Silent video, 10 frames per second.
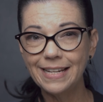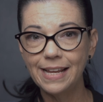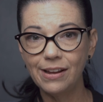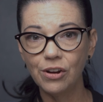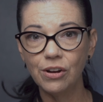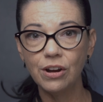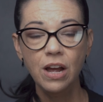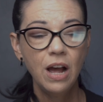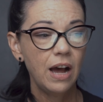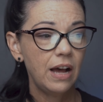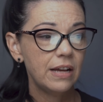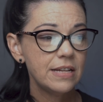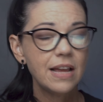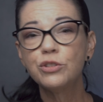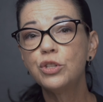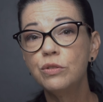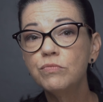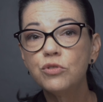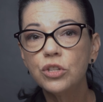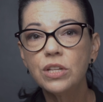here,
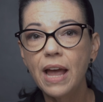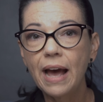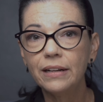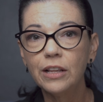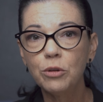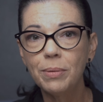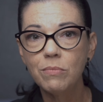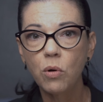just to add a little bit